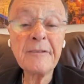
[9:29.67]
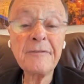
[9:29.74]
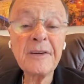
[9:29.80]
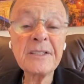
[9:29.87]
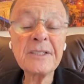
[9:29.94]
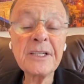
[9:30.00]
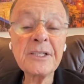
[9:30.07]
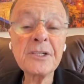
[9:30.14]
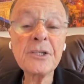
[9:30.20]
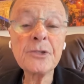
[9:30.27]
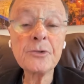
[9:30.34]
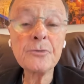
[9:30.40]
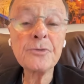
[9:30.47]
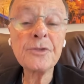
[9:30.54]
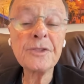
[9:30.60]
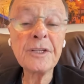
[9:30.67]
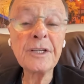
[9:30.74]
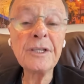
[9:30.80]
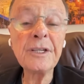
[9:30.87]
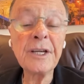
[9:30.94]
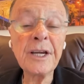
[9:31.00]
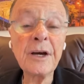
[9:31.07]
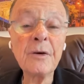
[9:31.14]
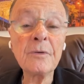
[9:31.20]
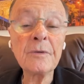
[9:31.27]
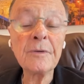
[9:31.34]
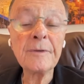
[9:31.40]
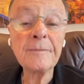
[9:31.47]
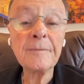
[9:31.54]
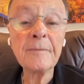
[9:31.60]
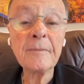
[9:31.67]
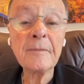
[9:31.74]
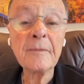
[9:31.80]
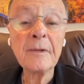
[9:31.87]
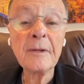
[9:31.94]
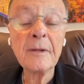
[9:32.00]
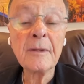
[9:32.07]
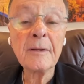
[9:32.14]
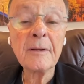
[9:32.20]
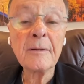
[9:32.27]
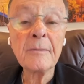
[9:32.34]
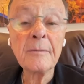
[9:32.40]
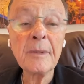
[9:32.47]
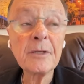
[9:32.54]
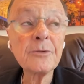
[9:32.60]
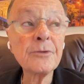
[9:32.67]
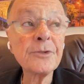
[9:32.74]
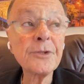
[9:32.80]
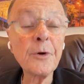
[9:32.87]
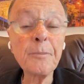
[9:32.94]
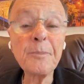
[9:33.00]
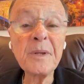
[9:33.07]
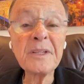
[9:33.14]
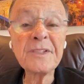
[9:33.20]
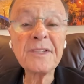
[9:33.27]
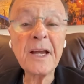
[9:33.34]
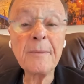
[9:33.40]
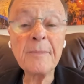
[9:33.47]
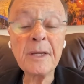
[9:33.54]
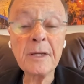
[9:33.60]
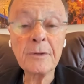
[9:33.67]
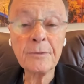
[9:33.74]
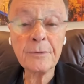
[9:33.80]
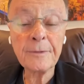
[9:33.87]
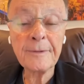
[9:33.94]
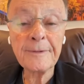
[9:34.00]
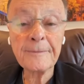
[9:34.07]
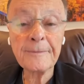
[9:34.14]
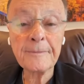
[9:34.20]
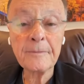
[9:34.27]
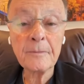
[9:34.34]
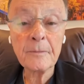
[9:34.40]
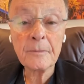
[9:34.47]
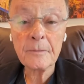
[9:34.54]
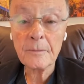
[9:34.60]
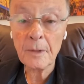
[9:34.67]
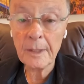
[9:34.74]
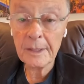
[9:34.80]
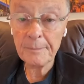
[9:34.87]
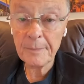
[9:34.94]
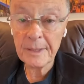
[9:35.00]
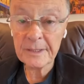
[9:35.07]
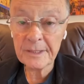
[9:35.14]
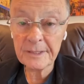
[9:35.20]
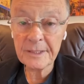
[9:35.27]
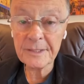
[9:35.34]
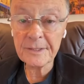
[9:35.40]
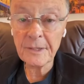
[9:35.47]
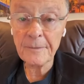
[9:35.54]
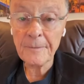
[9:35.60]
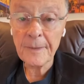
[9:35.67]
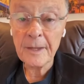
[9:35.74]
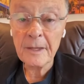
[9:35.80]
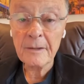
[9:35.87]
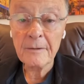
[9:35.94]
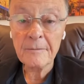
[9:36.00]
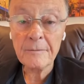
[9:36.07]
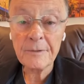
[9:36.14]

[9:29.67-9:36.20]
So you can even do the fast of Daniel. But if your thoughts, pay attention,